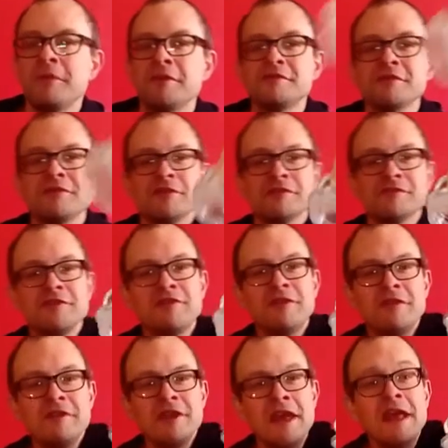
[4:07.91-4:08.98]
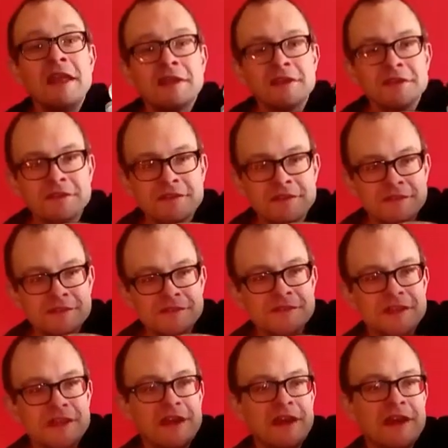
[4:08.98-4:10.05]
beautiful. So very elegant
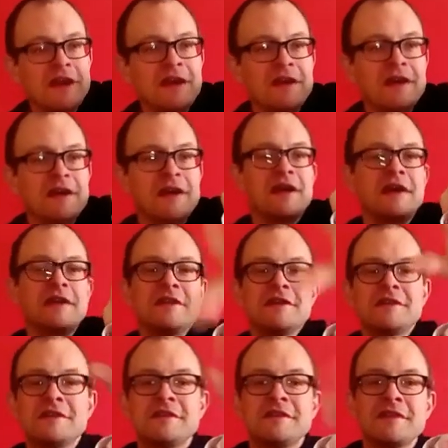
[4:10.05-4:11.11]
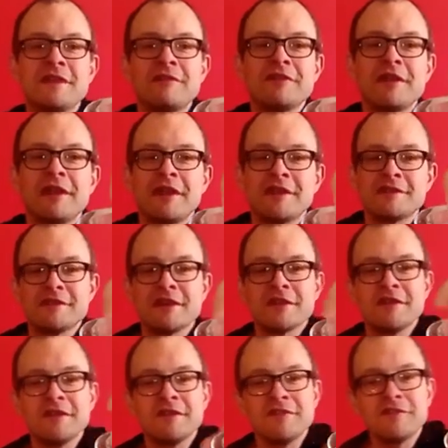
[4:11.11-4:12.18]
sea air, and it definitely has that
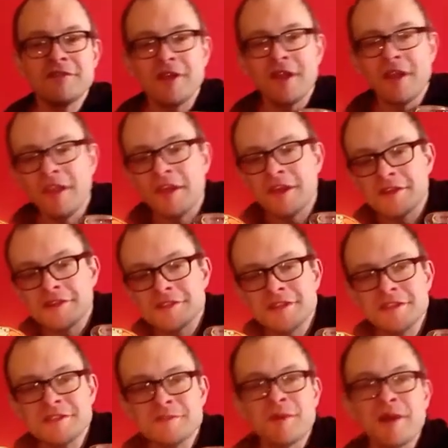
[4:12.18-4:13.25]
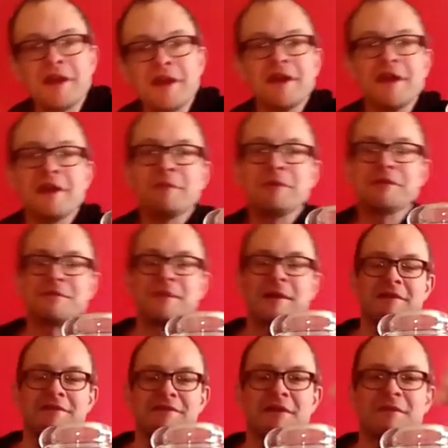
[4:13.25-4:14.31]
kind of light sea spray element
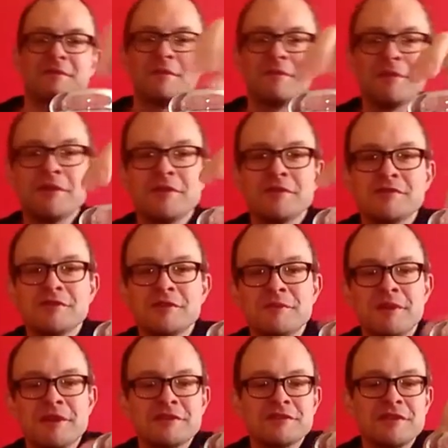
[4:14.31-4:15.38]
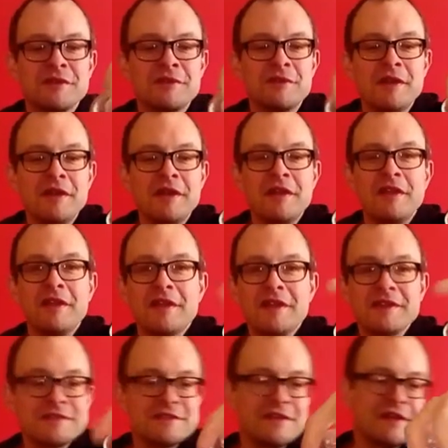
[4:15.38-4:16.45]
about it, but not too much. So
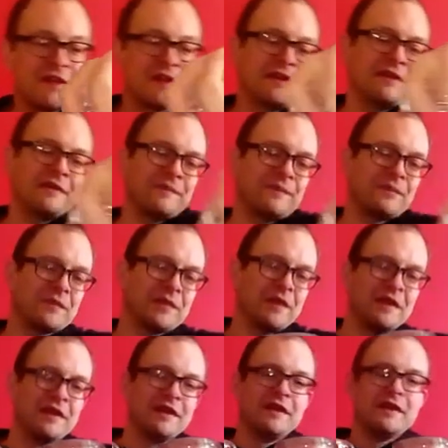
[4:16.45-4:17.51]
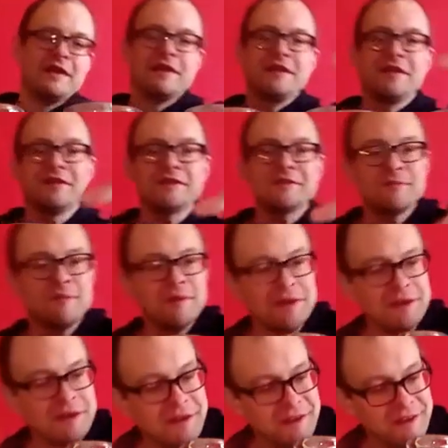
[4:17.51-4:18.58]
that's sea air. Now this
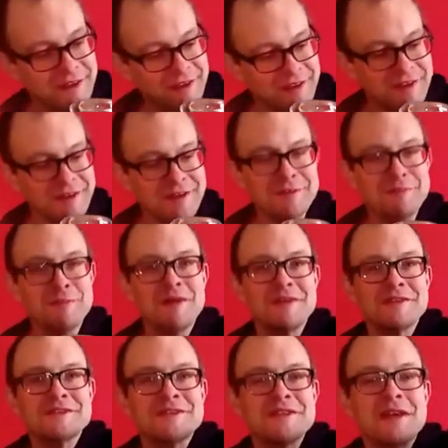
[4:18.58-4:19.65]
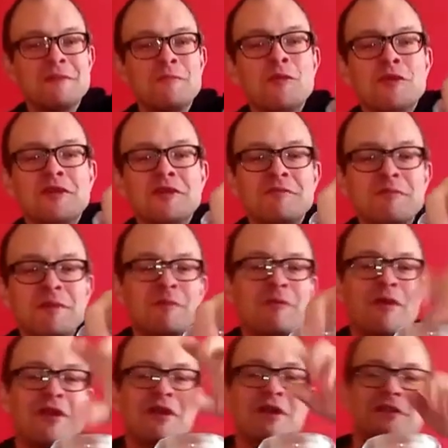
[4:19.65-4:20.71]
one, Garden by the Sea, wouldn't have been
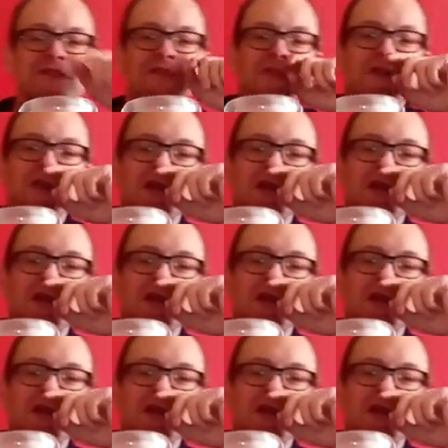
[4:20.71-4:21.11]
one I'd have